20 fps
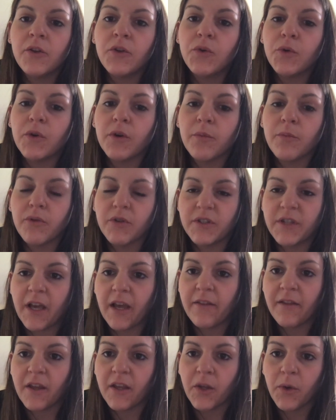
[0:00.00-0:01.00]
you could
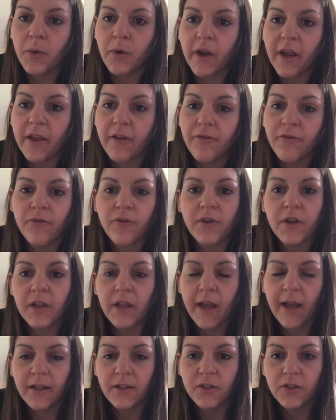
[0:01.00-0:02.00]
pretend that you are a
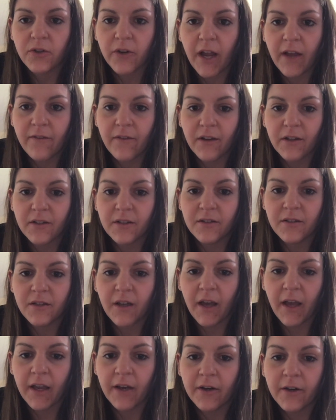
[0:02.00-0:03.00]
freelance graphic
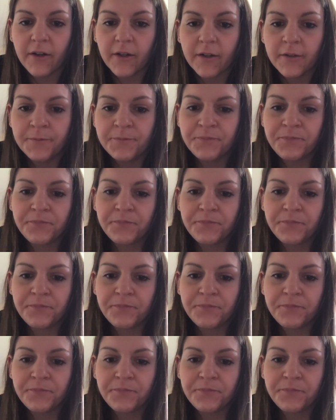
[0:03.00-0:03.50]
designer